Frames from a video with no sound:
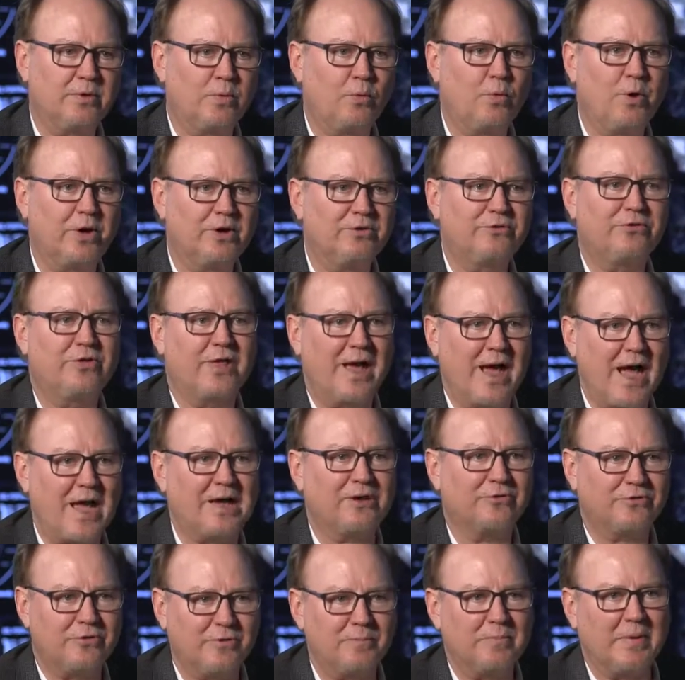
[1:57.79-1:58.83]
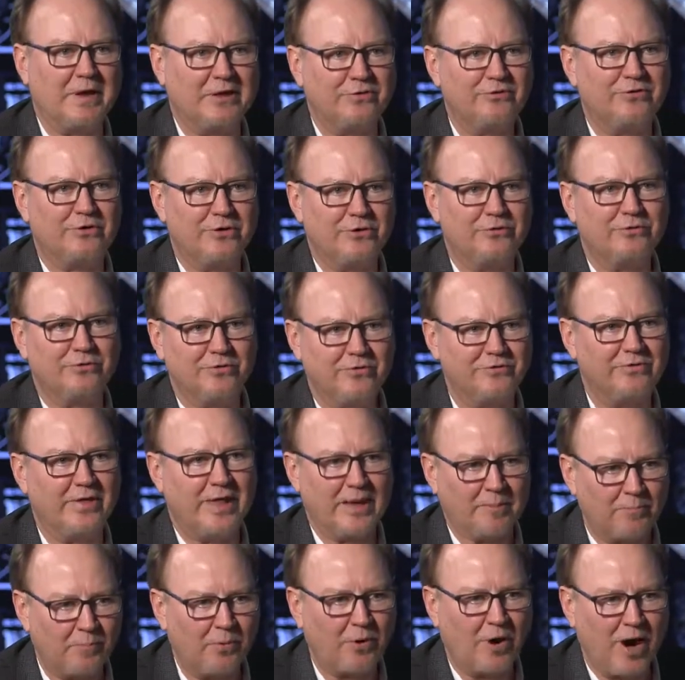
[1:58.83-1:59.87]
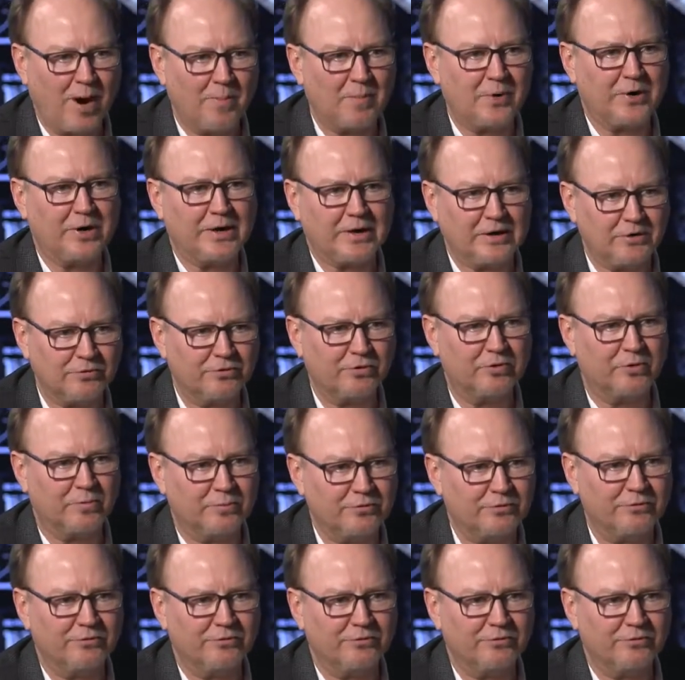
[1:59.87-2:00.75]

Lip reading: What is the highest and best use of that property in terms